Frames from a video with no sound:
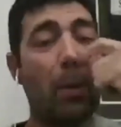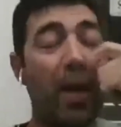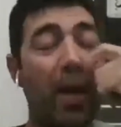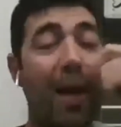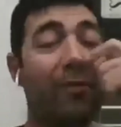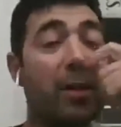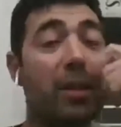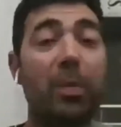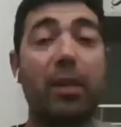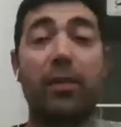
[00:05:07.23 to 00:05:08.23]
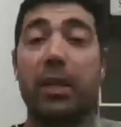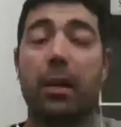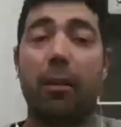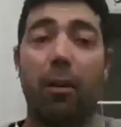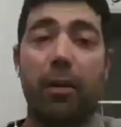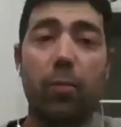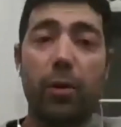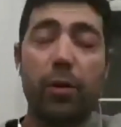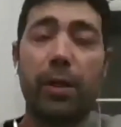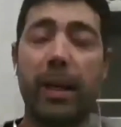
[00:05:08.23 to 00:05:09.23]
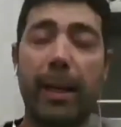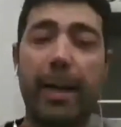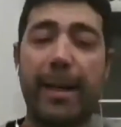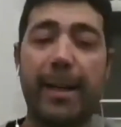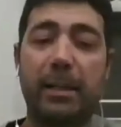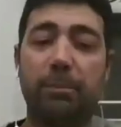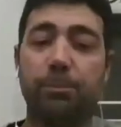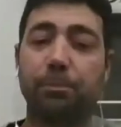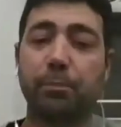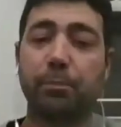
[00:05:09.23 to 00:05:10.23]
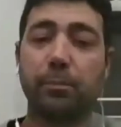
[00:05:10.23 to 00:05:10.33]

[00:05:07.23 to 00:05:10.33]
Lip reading: We have noticed a bit of a decline in work. And